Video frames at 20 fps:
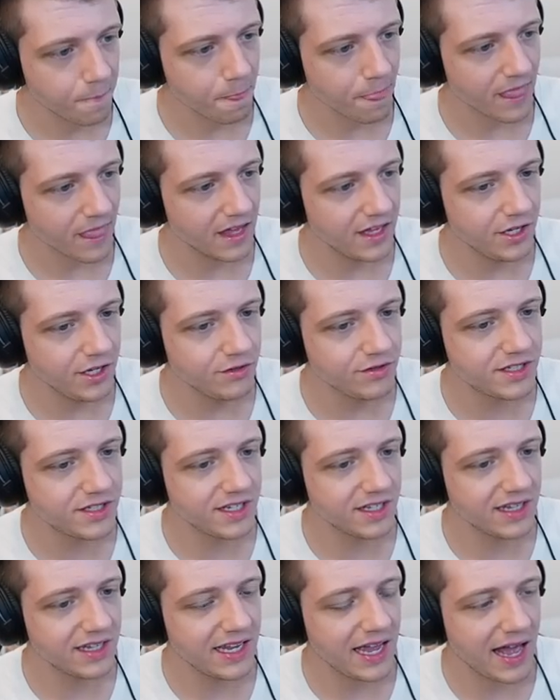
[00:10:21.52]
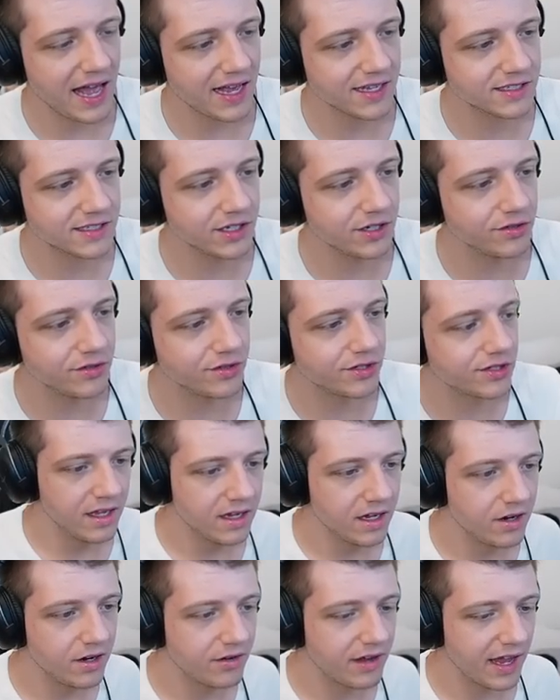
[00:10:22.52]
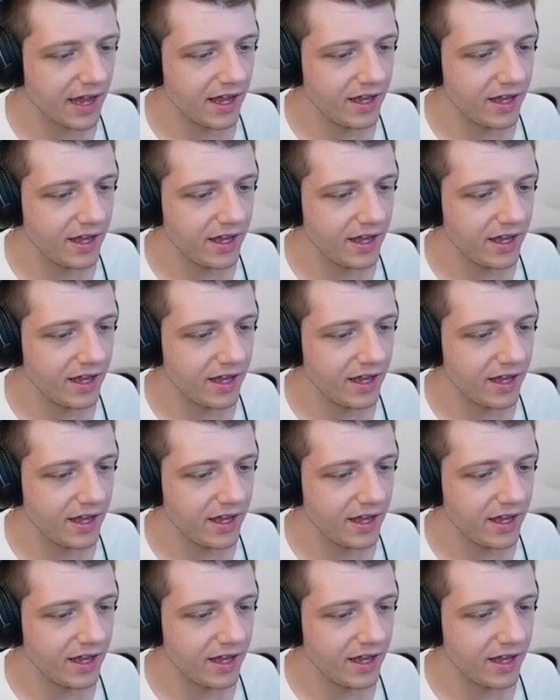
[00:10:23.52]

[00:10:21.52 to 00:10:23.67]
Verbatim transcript: You silly ass goose. Okay,